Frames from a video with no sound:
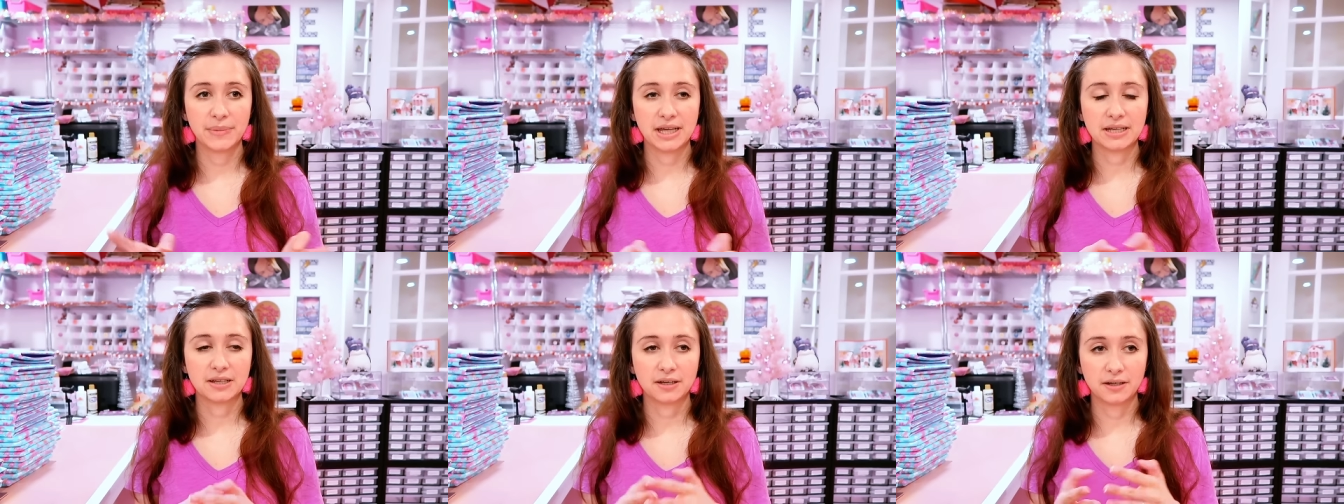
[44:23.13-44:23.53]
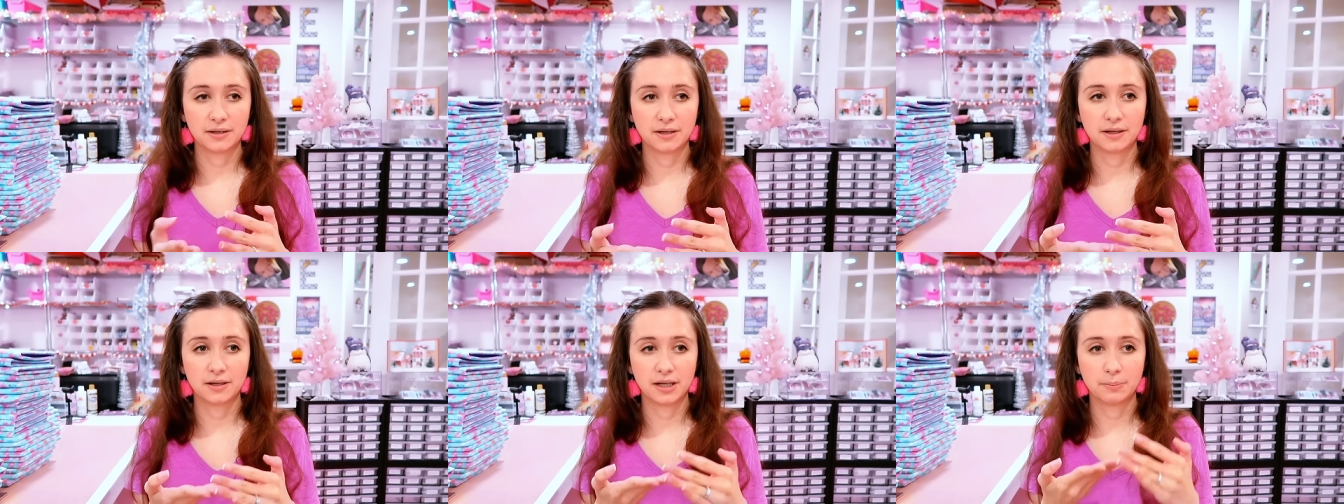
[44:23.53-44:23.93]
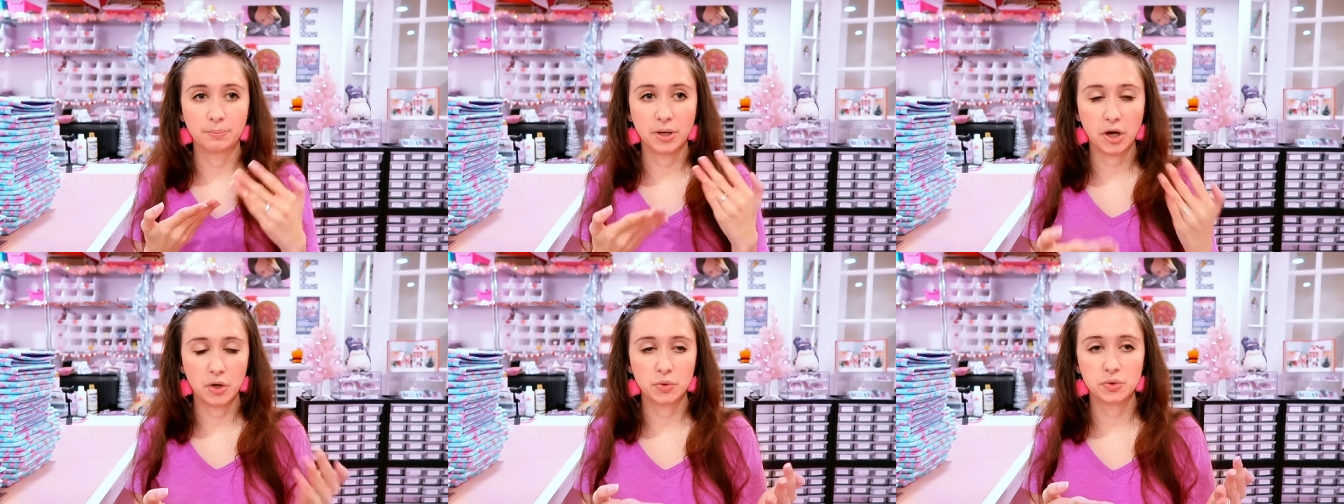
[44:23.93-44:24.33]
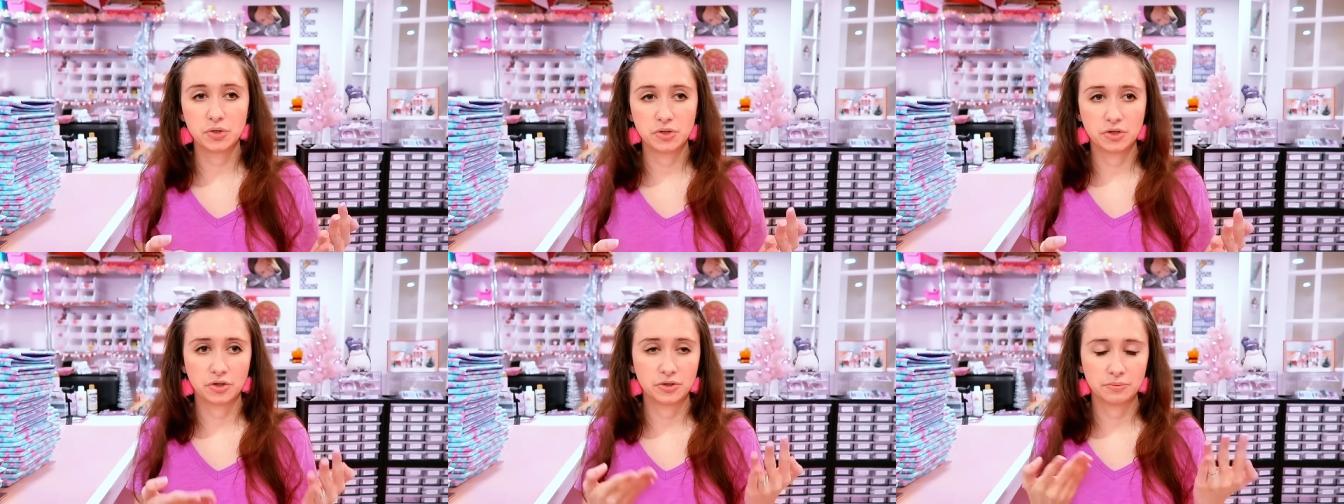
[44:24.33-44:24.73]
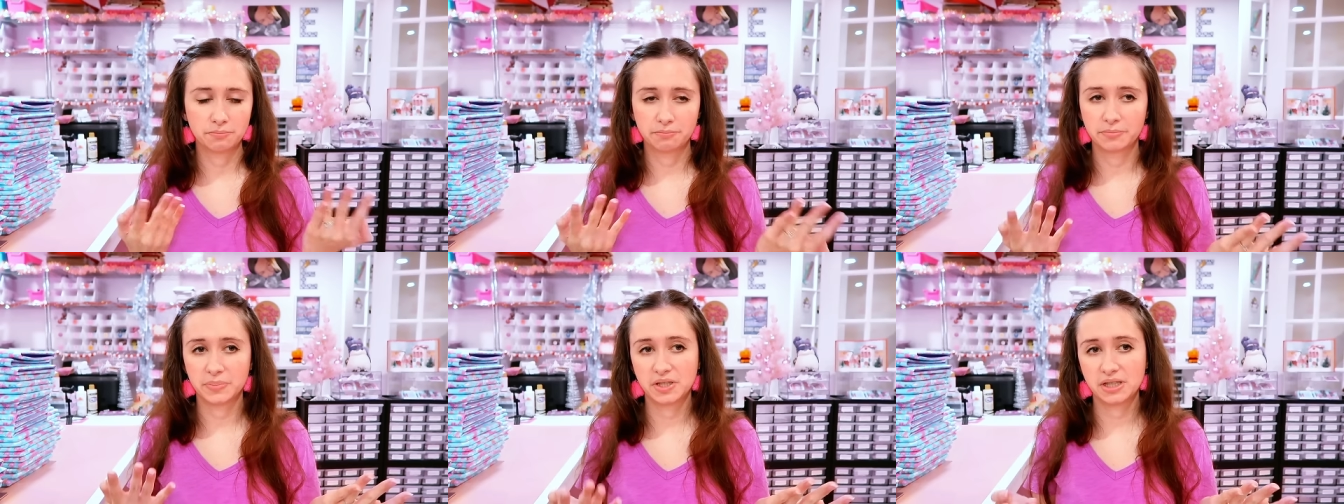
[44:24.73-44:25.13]
like a post
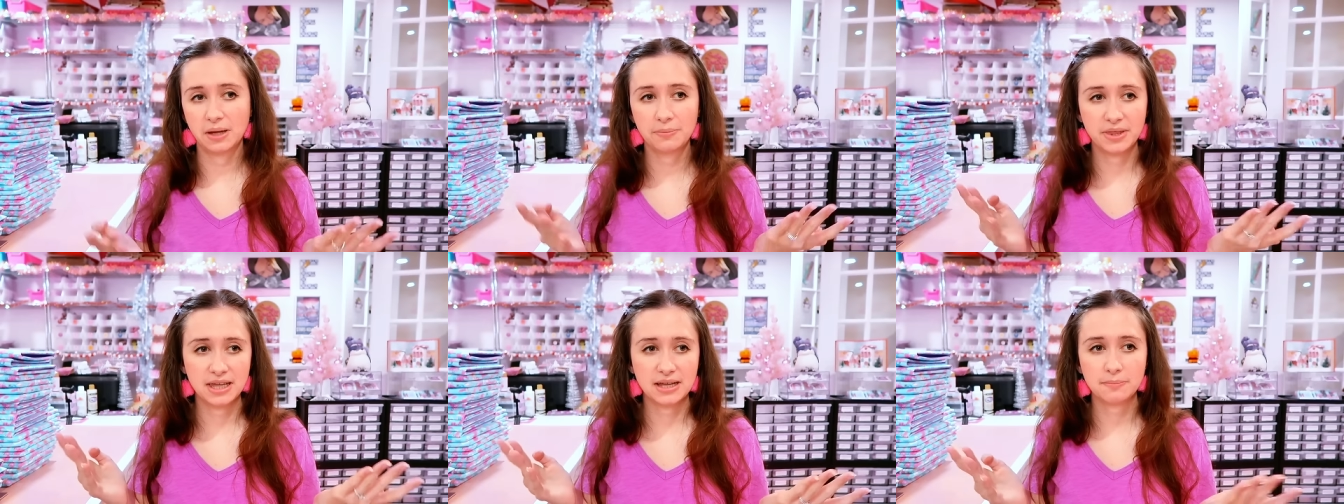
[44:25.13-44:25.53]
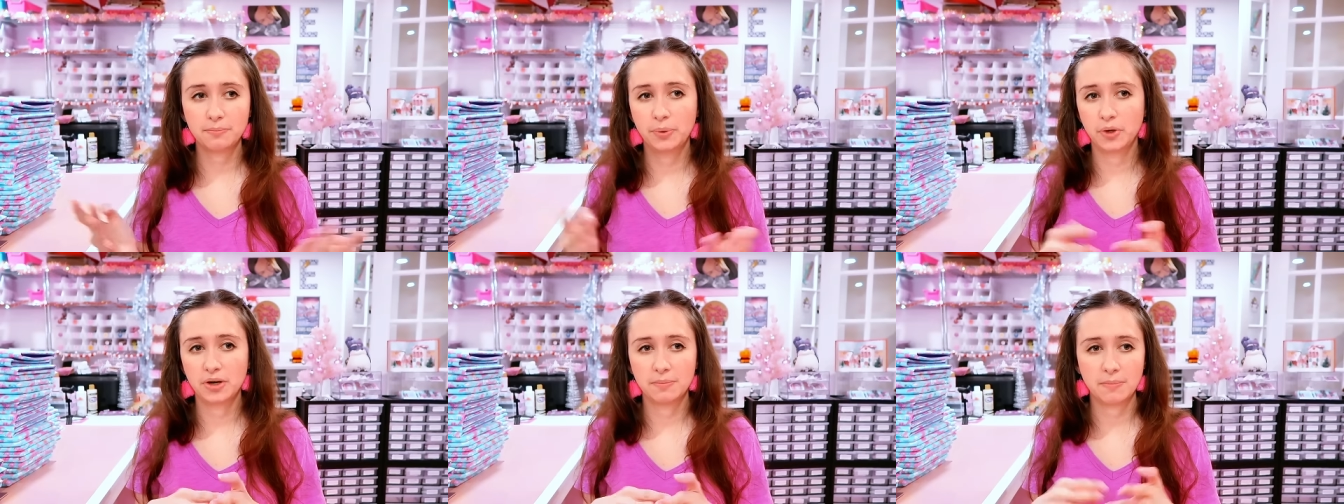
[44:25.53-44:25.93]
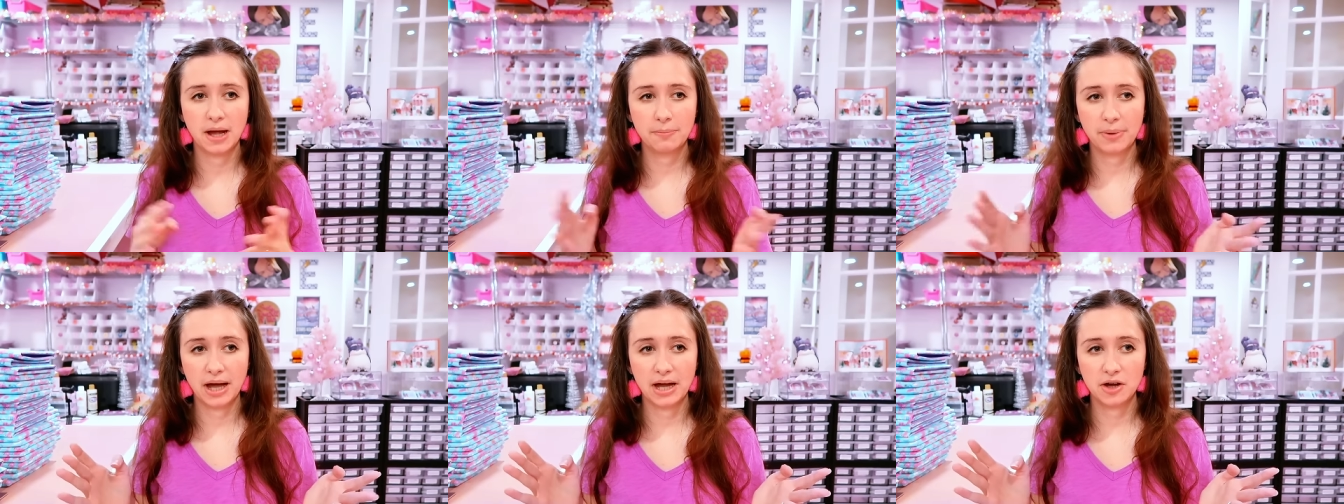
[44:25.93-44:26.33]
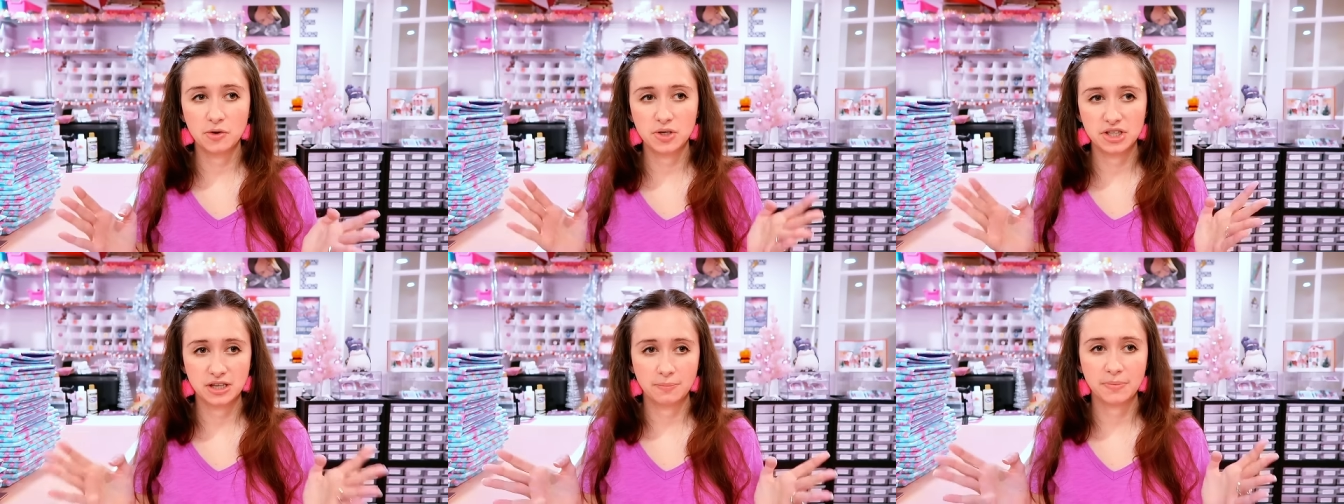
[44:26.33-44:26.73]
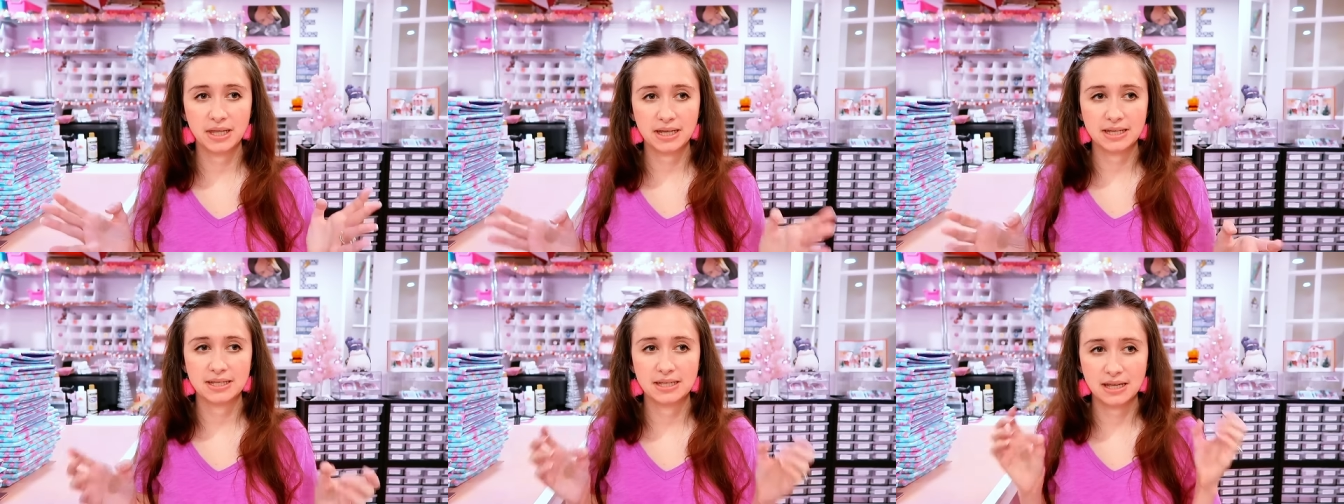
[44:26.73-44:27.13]
or something, put it in my bio or
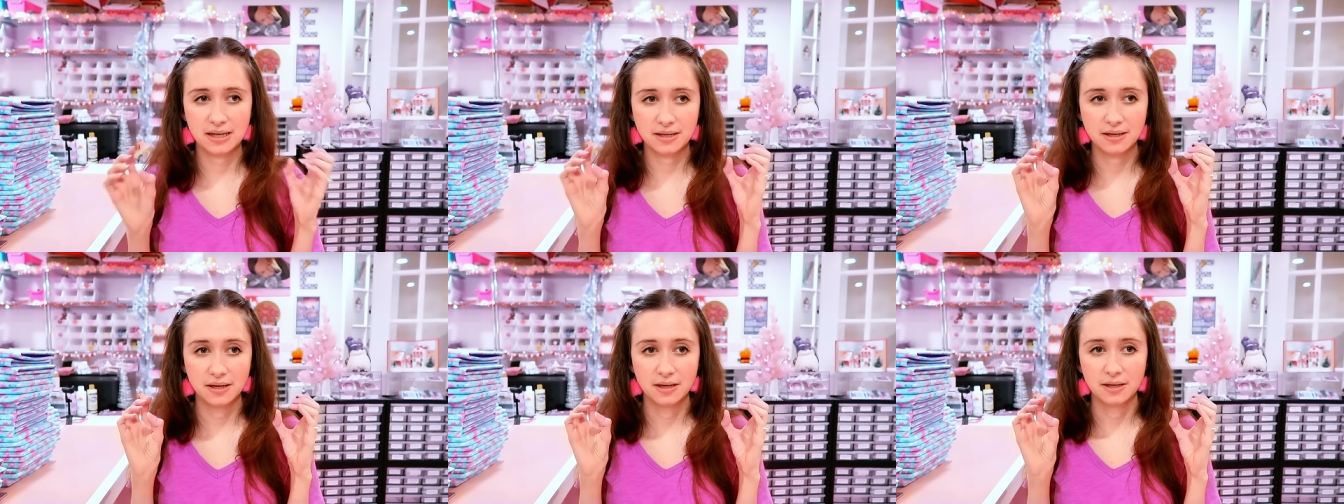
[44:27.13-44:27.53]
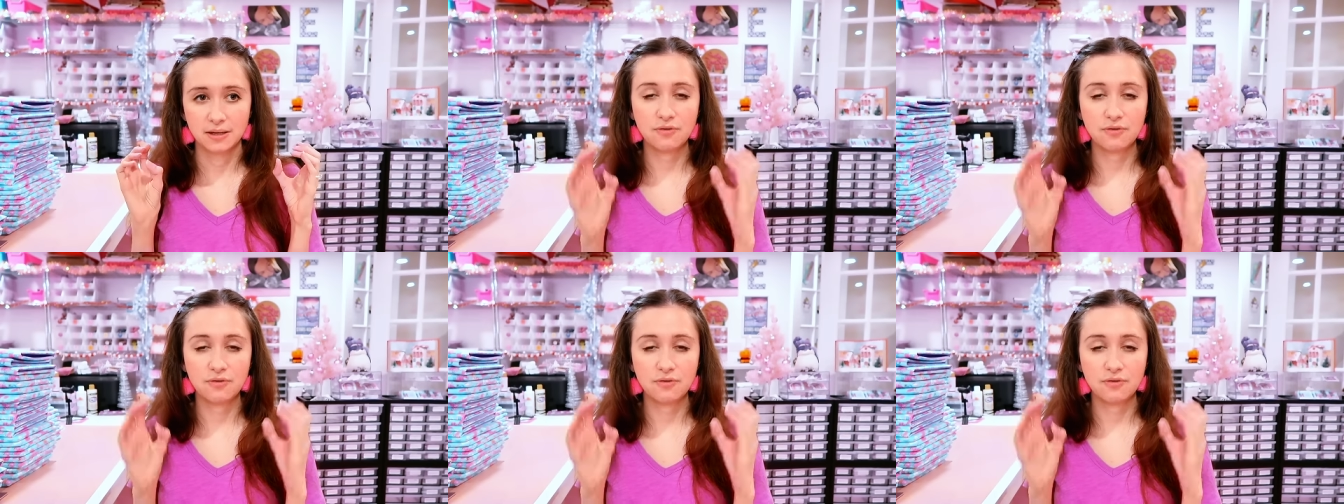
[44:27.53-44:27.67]
something and say,